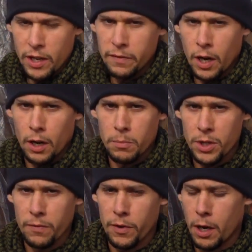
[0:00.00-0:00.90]
usually
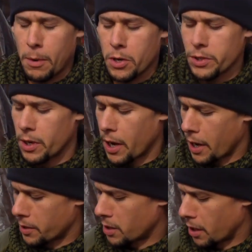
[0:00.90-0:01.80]
farms and farmers,
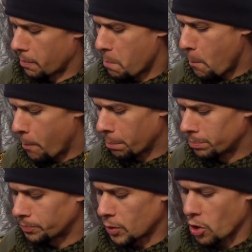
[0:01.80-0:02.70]
and
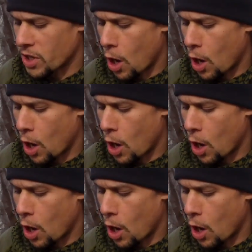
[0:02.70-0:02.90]
you know,